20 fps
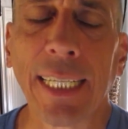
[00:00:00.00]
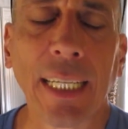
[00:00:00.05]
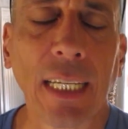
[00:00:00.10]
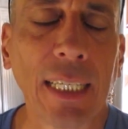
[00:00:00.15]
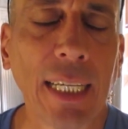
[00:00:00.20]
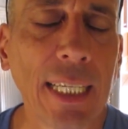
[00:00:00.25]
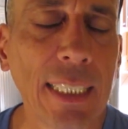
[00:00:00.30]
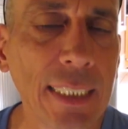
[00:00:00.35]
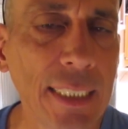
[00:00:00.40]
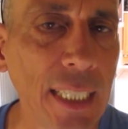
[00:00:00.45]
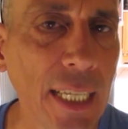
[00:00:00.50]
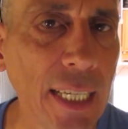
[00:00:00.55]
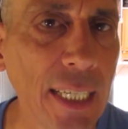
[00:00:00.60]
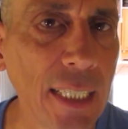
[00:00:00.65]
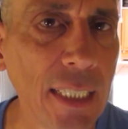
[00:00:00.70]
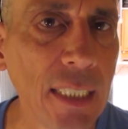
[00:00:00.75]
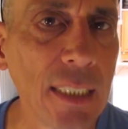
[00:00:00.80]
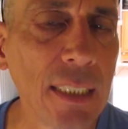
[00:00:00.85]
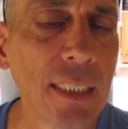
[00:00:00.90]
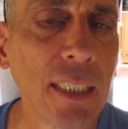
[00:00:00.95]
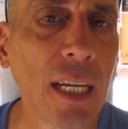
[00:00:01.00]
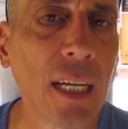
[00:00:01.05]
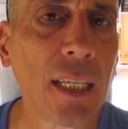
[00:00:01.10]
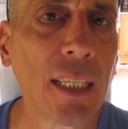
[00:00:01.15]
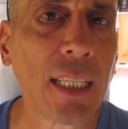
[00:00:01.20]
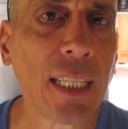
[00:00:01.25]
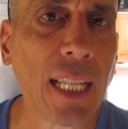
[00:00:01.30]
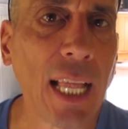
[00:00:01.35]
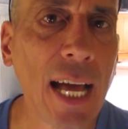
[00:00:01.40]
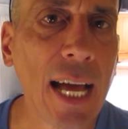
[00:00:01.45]
contains a
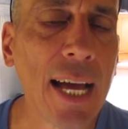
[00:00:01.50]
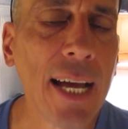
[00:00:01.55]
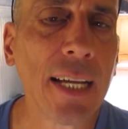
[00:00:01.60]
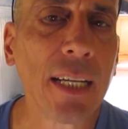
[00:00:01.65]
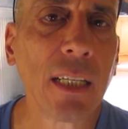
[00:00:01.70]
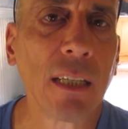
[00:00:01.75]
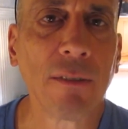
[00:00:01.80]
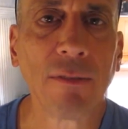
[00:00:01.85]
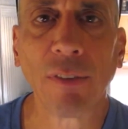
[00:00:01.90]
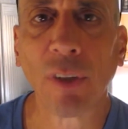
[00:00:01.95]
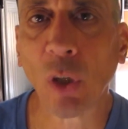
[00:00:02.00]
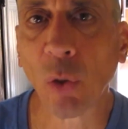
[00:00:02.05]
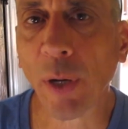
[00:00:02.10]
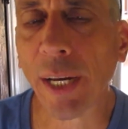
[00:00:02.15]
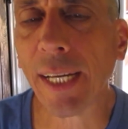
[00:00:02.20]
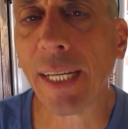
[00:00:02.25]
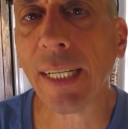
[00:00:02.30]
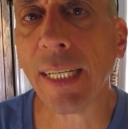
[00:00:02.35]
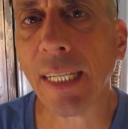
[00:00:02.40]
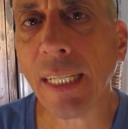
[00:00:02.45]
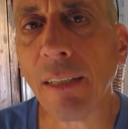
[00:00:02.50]
lot of great